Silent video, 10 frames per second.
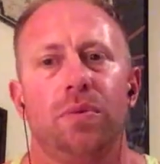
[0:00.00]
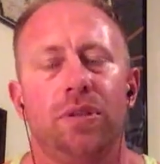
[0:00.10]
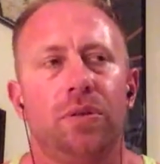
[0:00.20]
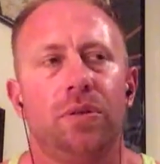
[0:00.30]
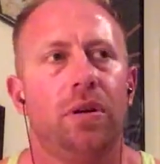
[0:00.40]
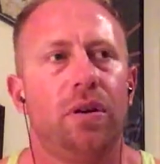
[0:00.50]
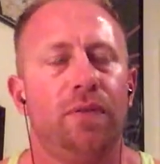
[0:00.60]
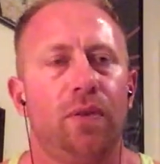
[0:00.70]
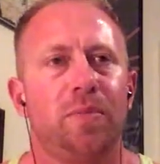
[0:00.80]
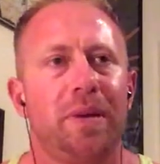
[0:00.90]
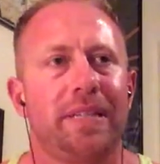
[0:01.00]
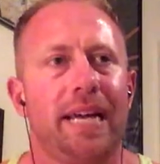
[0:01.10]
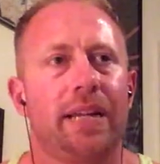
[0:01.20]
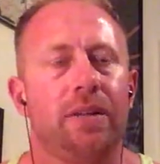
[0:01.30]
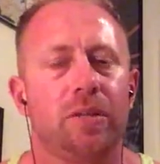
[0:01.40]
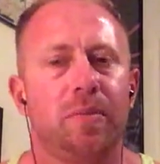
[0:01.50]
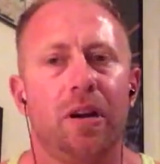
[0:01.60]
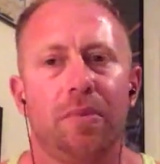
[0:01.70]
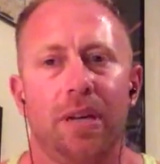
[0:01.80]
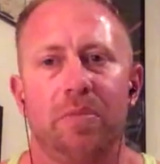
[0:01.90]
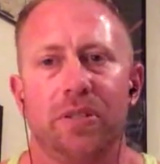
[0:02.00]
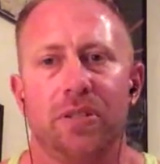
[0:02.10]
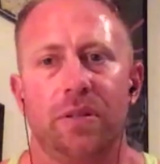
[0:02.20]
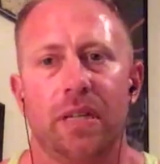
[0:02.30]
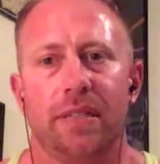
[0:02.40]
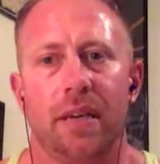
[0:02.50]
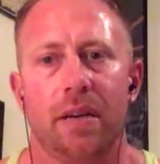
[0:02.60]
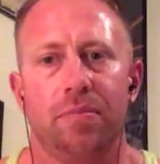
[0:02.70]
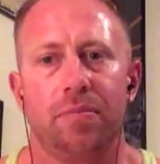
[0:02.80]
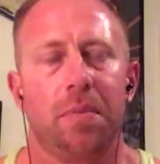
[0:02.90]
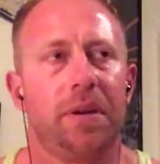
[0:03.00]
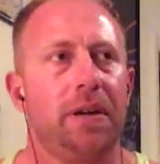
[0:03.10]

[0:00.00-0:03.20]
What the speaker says: do our first Spectacular Spider-Man episode next time. Probably